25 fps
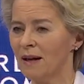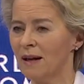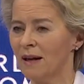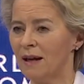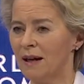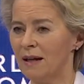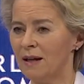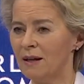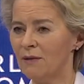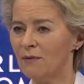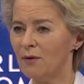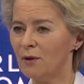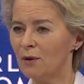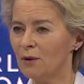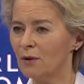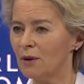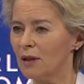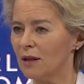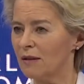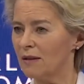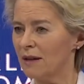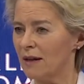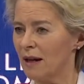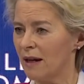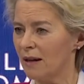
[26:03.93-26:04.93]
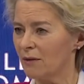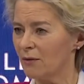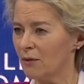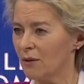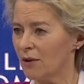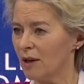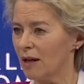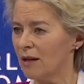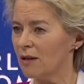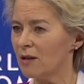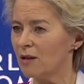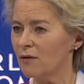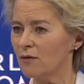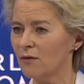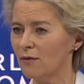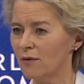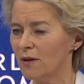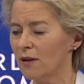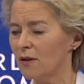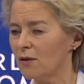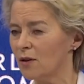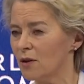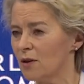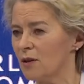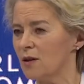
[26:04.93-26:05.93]
And if you look at the aggregated
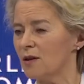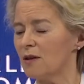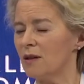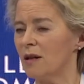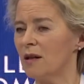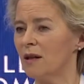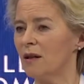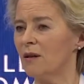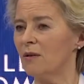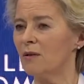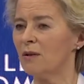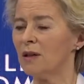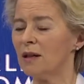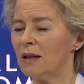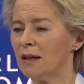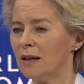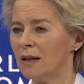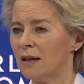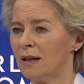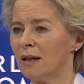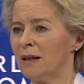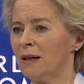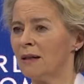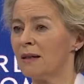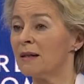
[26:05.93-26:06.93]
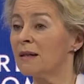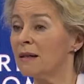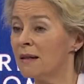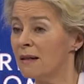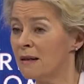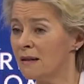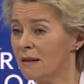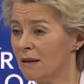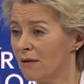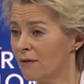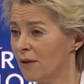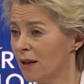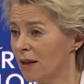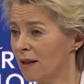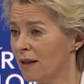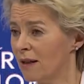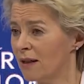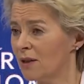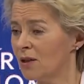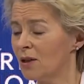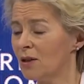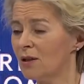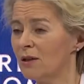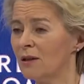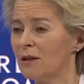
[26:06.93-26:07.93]
figures now, since the
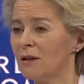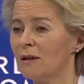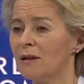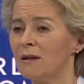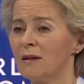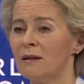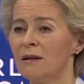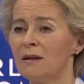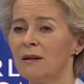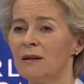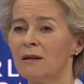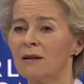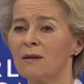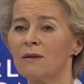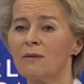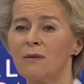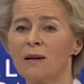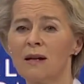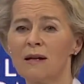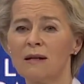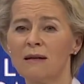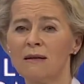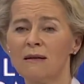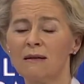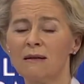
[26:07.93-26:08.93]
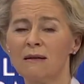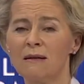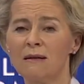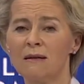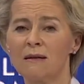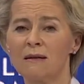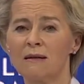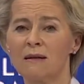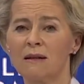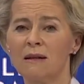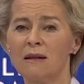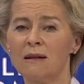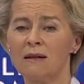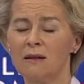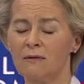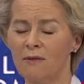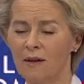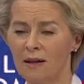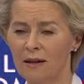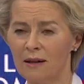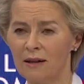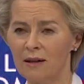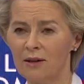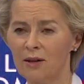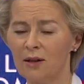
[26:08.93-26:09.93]
financial
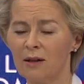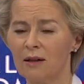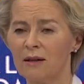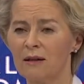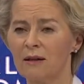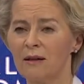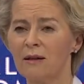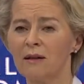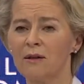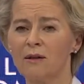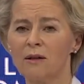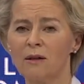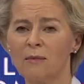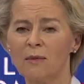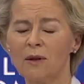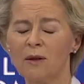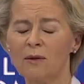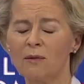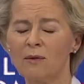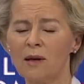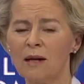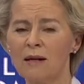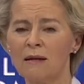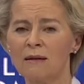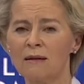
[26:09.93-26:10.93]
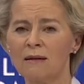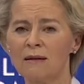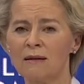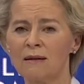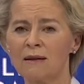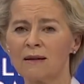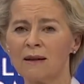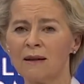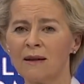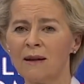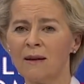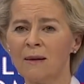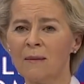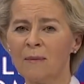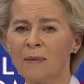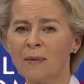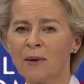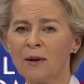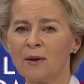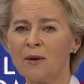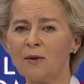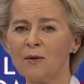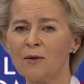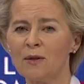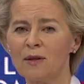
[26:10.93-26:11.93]
and economic crisis,
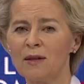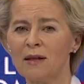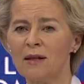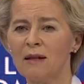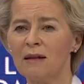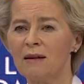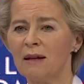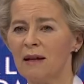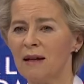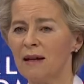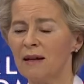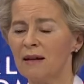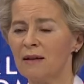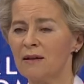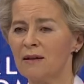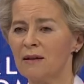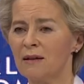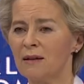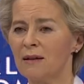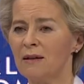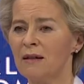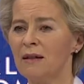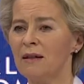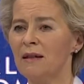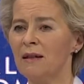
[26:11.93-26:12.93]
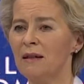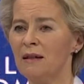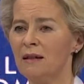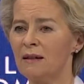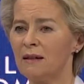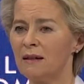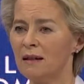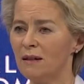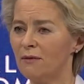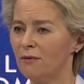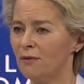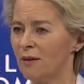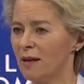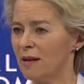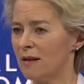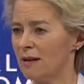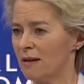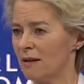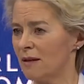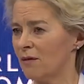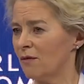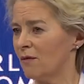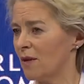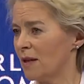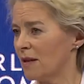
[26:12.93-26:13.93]
you see that the defense
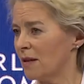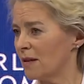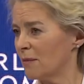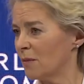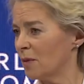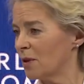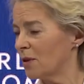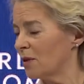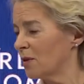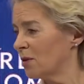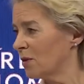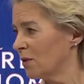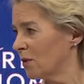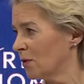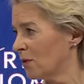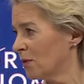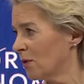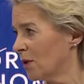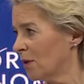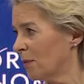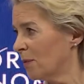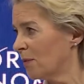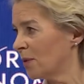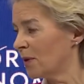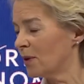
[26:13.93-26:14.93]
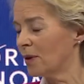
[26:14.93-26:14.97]
investment in Europe